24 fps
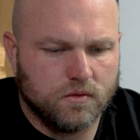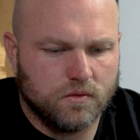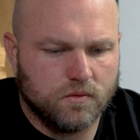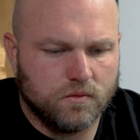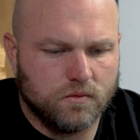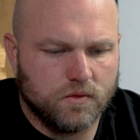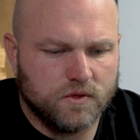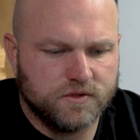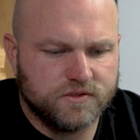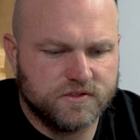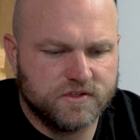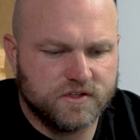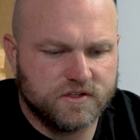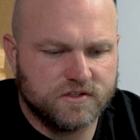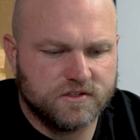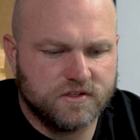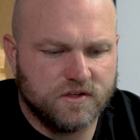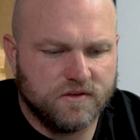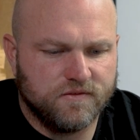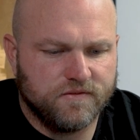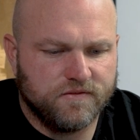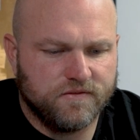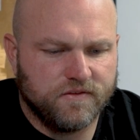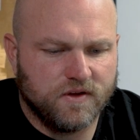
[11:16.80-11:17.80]

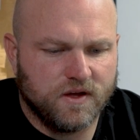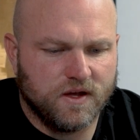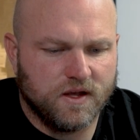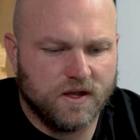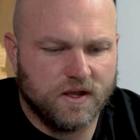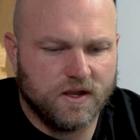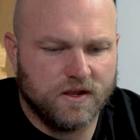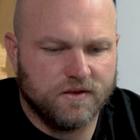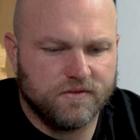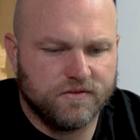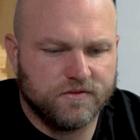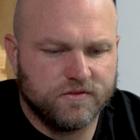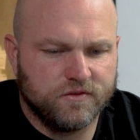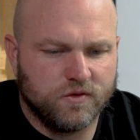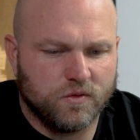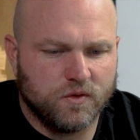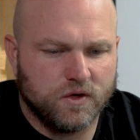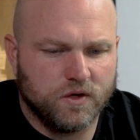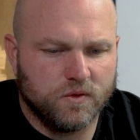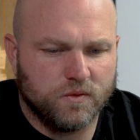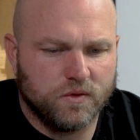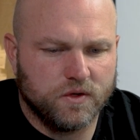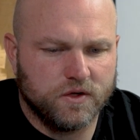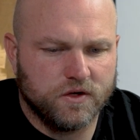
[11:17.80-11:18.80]
.165,
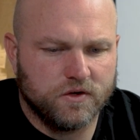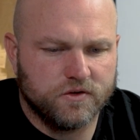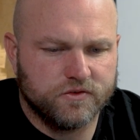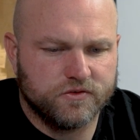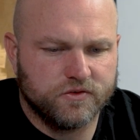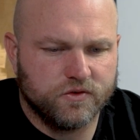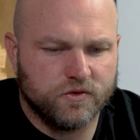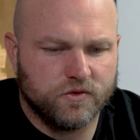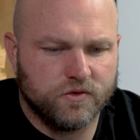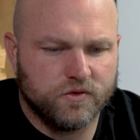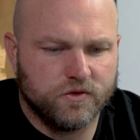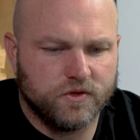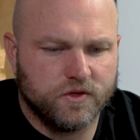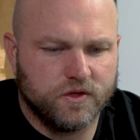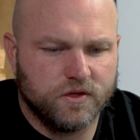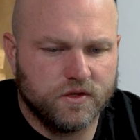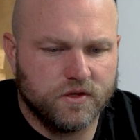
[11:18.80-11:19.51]
21 years old.